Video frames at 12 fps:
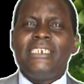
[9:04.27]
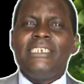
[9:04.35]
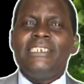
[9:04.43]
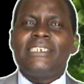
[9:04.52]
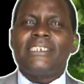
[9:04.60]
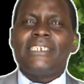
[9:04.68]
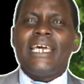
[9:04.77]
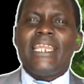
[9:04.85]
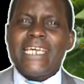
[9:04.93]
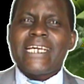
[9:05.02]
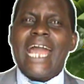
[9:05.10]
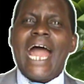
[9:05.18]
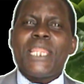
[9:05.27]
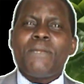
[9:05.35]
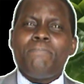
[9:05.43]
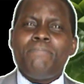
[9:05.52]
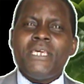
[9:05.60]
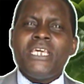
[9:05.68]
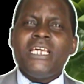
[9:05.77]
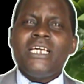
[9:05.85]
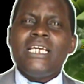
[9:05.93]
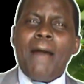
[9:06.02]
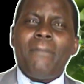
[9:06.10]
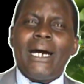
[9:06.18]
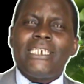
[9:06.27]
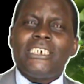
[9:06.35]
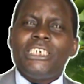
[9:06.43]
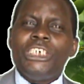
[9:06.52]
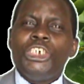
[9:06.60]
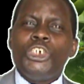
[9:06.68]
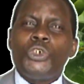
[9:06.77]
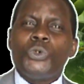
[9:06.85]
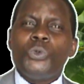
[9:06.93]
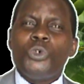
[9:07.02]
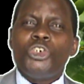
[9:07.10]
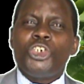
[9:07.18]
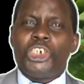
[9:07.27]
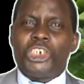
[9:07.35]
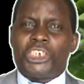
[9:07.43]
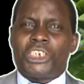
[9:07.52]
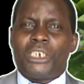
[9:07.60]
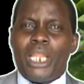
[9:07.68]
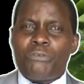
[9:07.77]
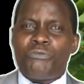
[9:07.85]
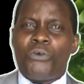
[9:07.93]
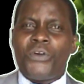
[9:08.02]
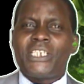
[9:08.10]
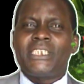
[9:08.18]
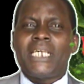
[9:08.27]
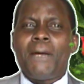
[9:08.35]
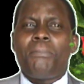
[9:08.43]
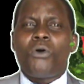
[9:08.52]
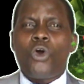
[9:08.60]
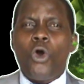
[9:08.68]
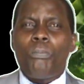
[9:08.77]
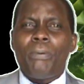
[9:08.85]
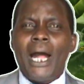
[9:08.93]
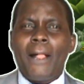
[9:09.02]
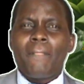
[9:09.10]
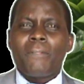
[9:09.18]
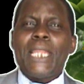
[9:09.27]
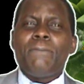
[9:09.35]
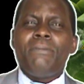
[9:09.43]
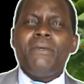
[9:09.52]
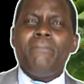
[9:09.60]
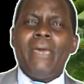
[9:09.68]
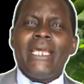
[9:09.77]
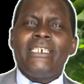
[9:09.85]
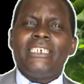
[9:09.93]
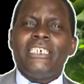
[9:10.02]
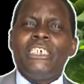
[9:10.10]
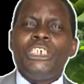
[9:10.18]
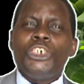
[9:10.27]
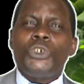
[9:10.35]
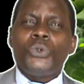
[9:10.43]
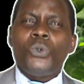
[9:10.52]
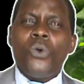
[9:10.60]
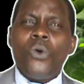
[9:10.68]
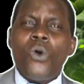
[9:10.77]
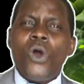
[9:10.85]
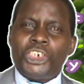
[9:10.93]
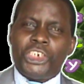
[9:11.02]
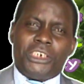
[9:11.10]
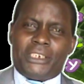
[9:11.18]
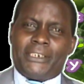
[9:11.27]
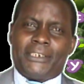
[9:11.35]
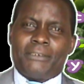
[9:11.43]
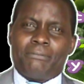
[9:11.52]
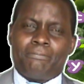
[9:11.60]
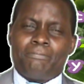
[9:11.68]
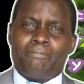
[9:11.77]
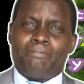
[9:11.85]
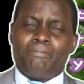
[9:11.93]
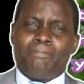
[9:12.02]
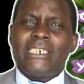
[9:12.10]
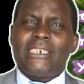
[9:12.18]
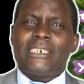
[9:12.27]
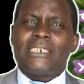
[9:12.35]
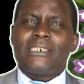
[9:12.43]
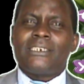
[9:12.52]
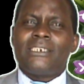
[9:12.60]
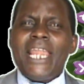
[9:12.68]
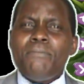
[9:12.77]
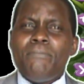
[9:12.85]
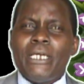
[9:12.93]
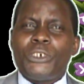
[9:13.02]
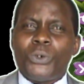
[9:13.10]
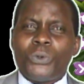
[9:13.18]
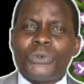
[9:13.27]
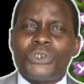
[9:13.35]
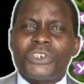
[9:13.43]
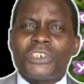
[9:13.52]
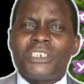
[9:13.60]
is, they can be hammered into sheets. Like for example, copper can be made into sheets. But nonmetals